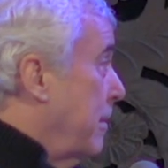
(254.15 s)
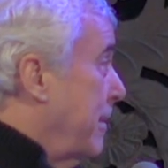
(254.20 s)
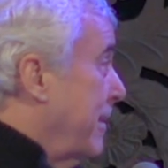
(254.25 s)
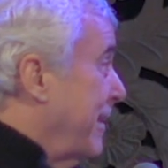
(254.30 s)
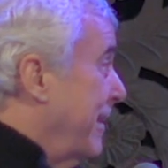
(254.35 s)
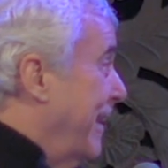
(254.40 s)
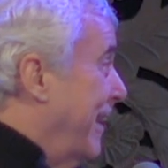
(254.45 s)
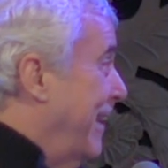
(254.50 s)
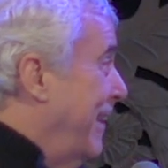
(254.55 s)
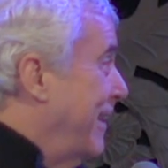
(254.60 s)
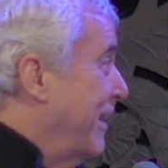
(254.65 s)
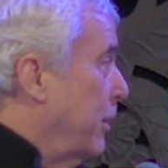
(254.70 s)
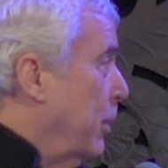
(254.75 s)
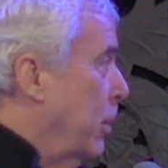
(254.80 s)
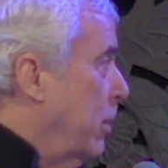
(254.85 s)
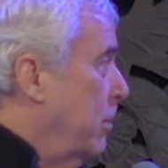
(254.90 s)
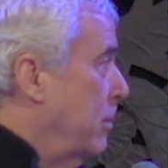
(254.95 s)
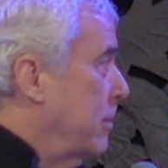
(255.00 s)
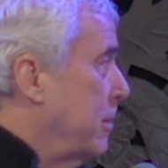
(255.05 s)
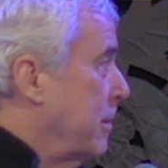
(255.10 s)
Yeah?
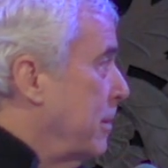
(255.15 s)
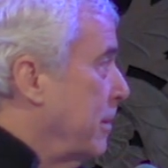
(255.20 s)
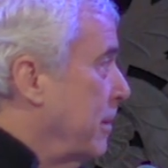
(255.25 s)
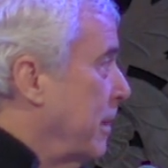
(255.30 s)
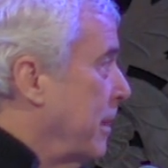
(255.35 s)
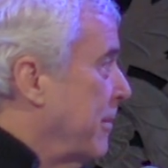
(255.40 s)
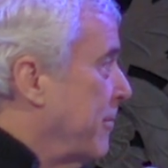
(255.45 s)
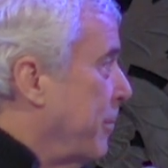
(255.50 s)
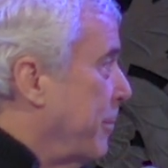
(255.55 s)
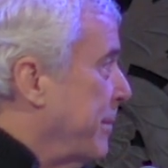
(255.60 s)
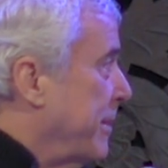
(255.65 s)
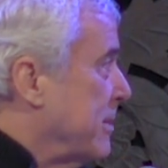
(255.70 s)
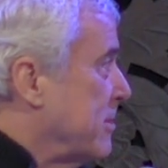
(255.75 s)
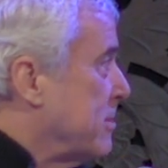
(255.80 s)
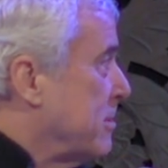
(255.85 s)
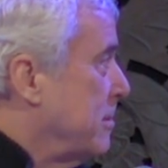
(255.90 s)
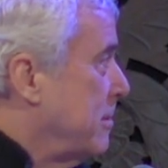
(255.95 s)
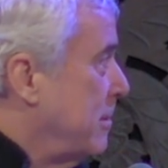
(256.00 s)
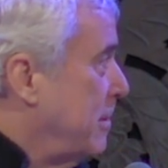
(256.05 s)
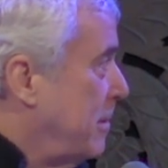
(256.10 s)
No? None of them is.
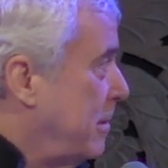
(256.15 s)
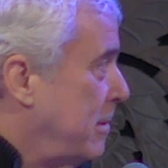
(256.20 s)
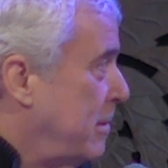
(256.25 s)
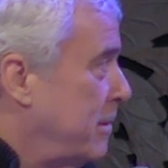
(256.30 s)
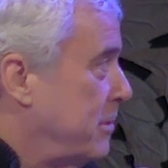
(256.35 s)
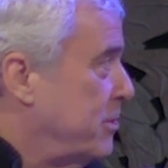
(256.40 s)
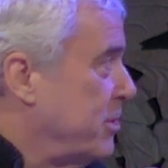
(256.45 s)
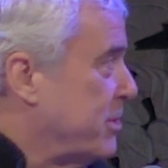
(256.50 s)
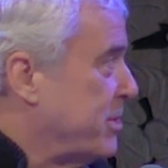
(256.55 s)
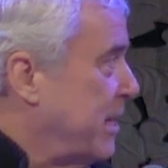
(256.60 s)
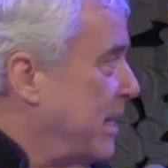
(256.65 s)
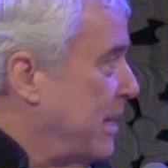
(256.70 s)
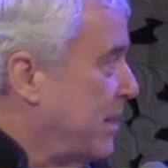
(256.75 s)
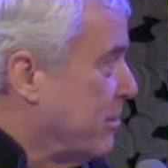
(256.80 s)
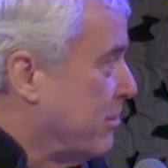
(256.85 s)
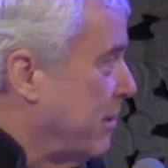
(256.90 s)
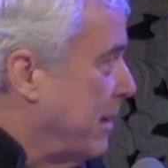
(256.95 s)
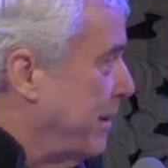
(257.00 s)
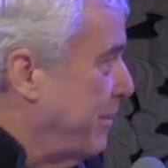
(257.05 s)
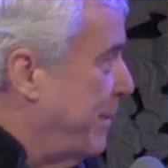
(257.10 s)
Just eighth
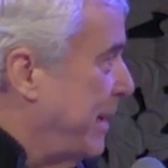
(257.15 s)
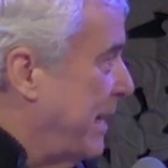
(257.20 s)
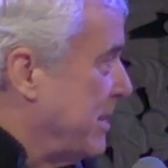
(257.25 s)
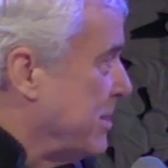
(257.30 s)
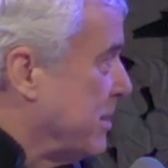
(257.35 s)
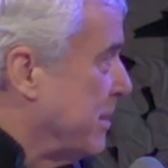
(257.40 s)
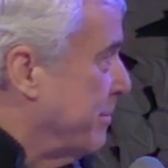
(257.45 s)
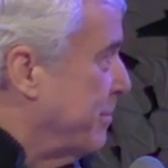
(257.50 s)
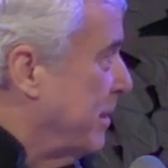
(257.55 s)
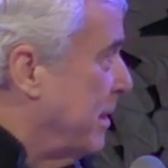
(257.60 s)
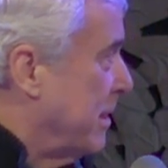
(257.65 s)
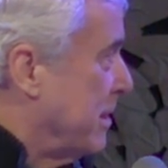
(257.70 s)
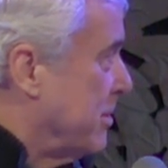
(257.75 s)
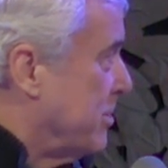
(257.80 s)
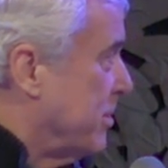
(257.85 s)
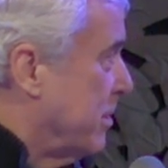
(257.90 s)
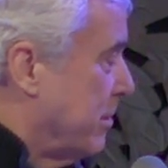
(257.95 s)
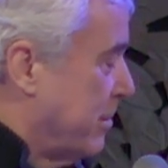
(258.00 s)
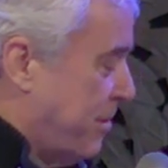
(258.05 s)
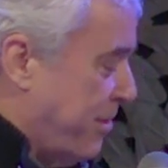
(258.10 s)
grade basketball is
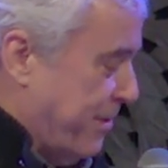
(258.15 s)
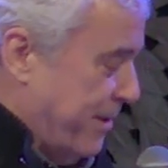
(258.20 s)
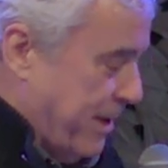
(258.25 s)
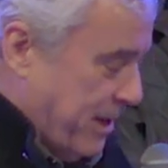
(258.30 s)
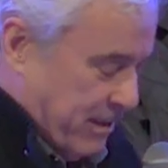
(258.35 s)
your thing.